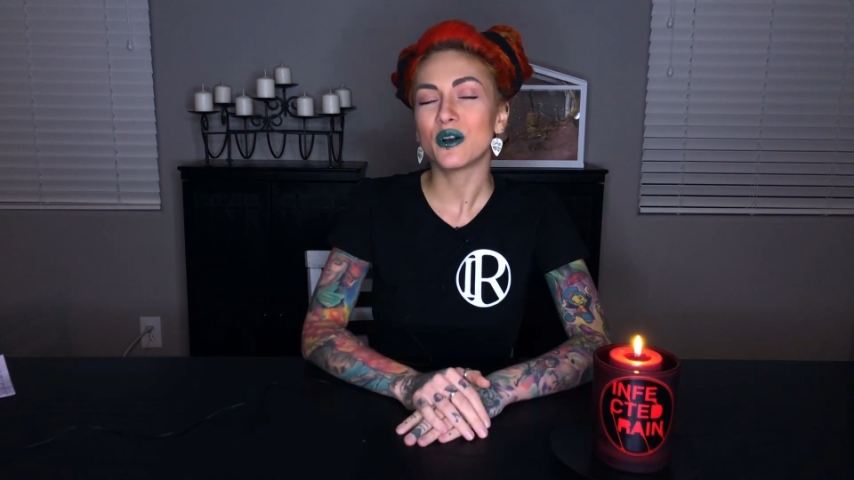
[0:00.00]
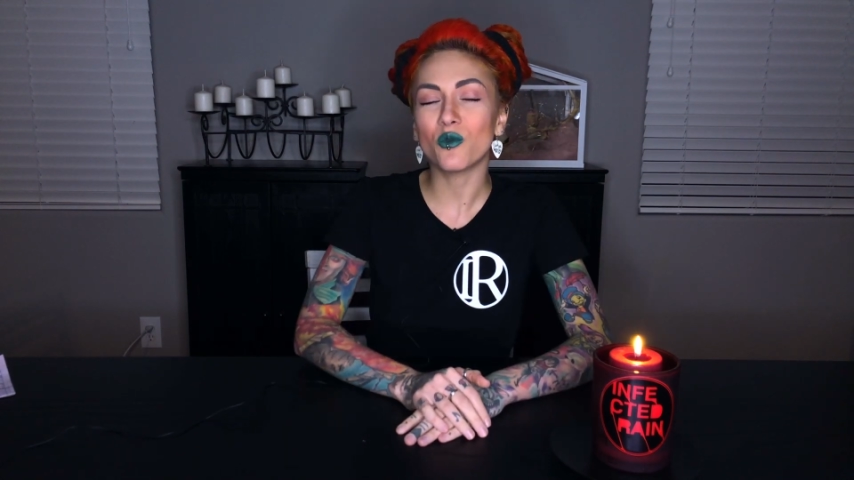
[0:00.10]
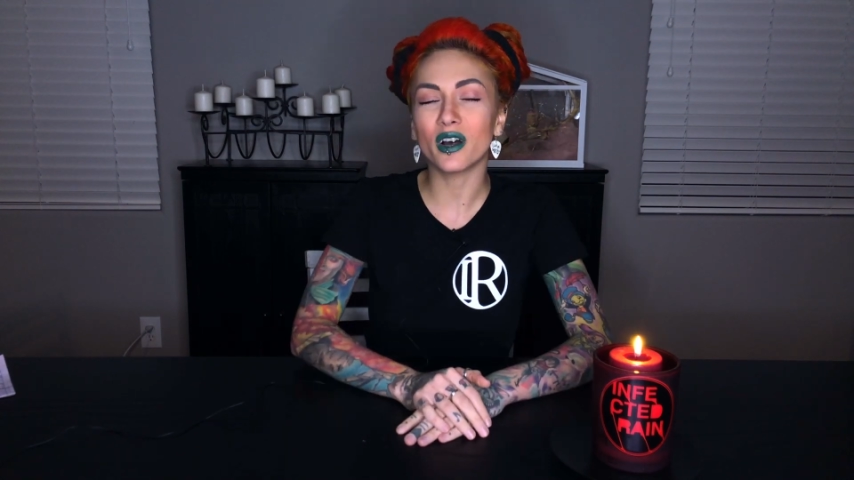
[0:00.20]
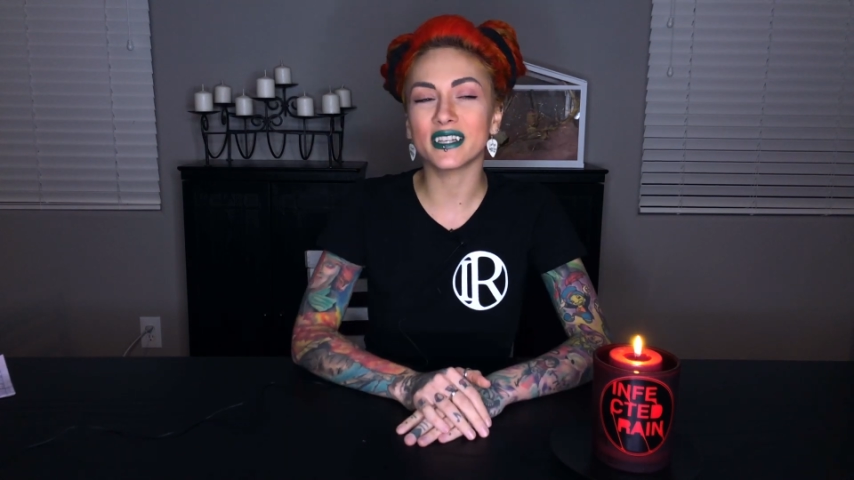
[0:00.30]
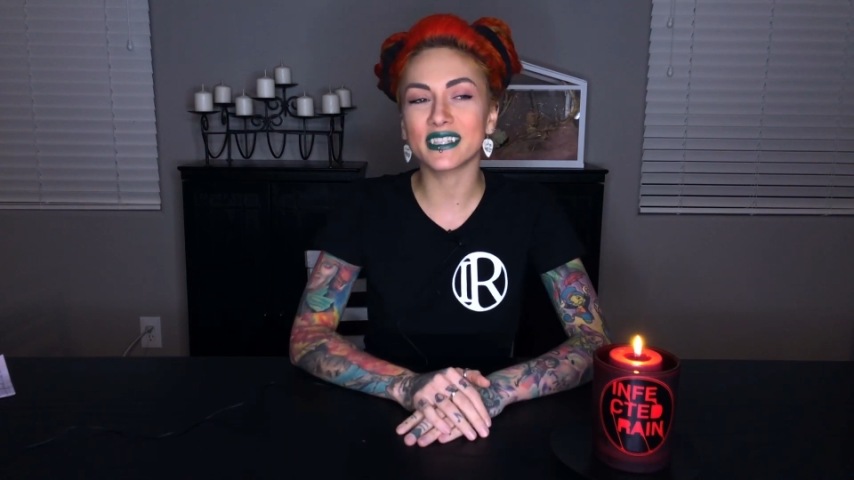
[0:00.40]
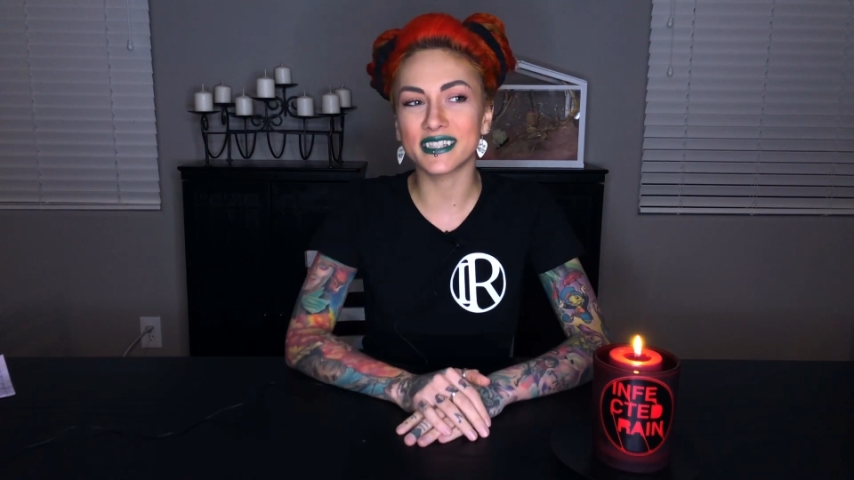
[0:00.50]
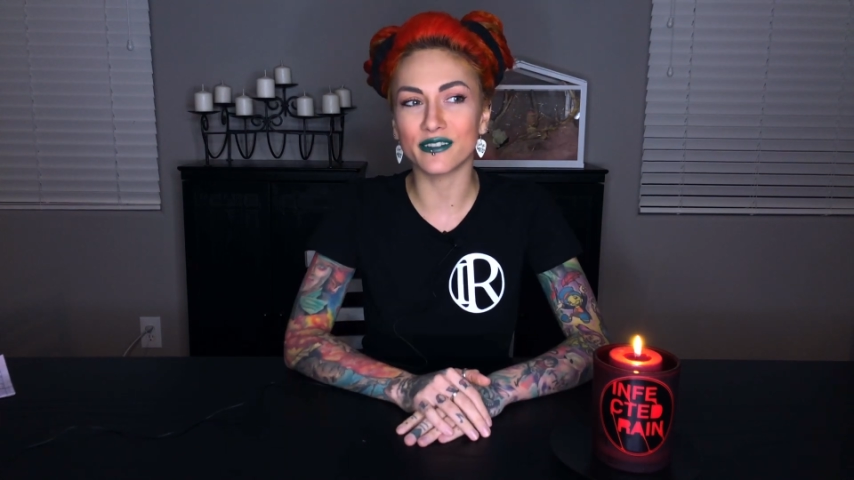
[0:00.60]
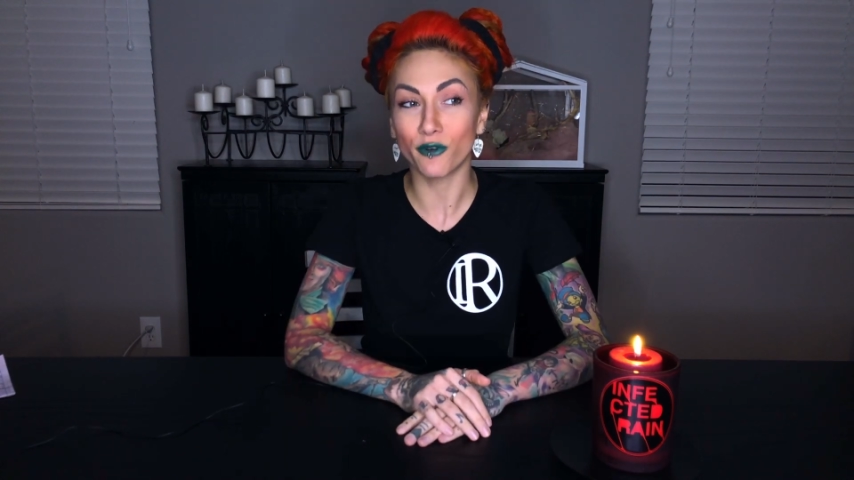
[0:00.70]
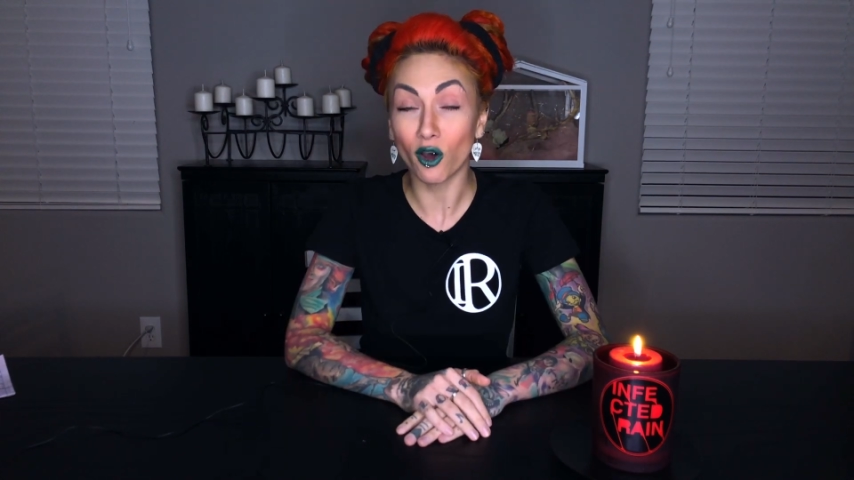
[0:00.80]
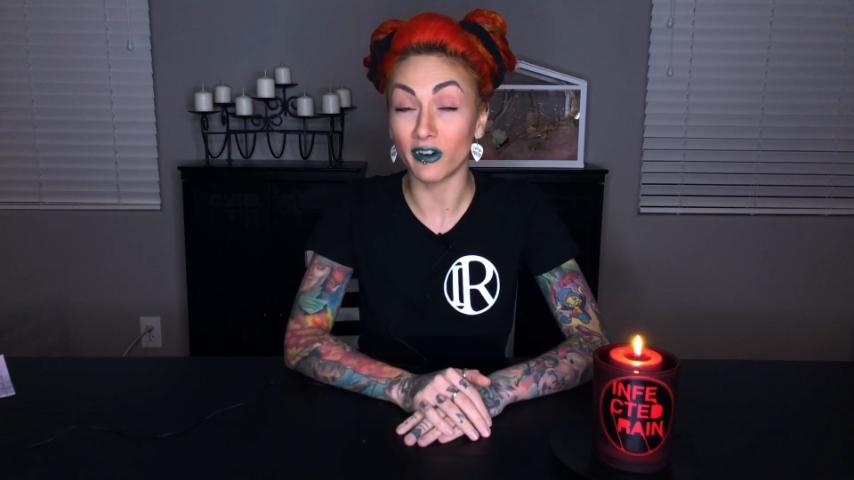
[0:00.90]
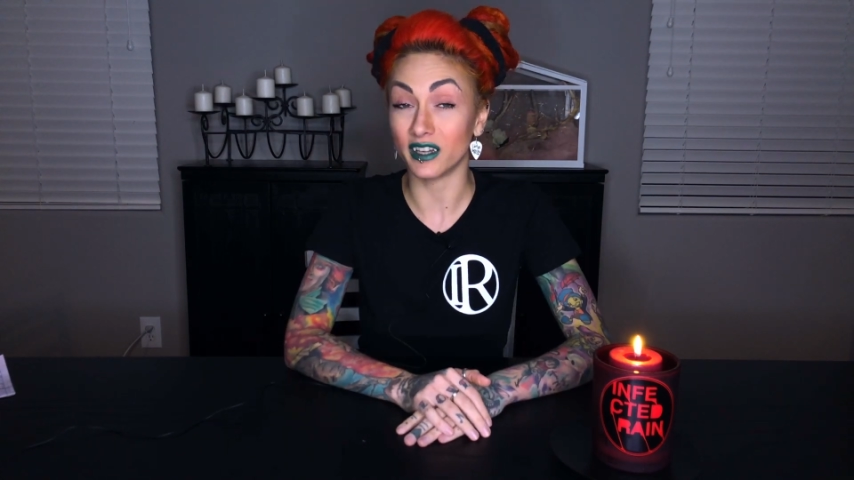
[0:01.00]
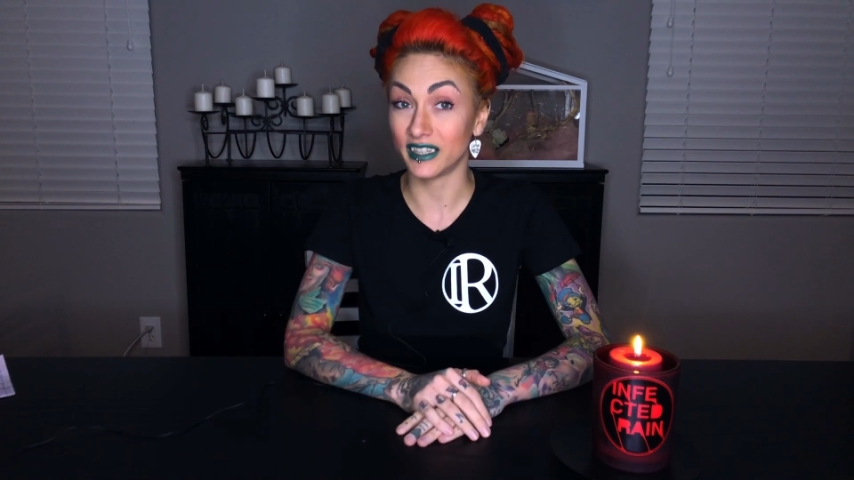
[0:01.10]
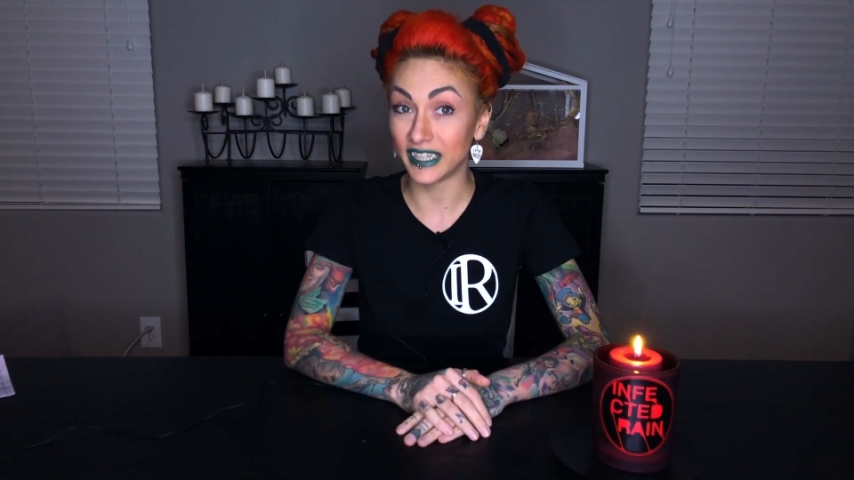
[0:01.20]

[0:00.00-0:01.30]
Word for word: was Vovan.